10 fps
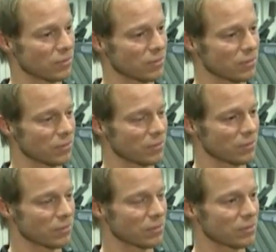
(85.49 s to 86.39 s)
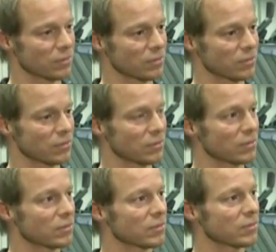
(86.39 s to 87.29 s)

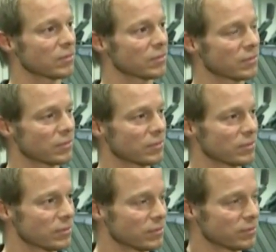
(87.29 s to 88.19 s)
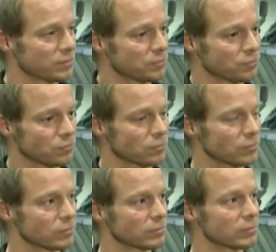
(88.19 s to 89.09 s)

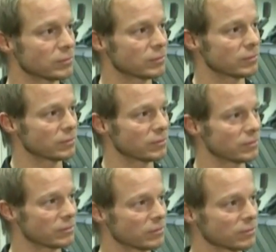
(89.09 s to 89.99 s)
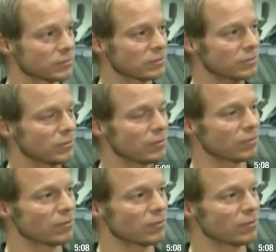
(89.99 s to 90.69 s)
[no speech]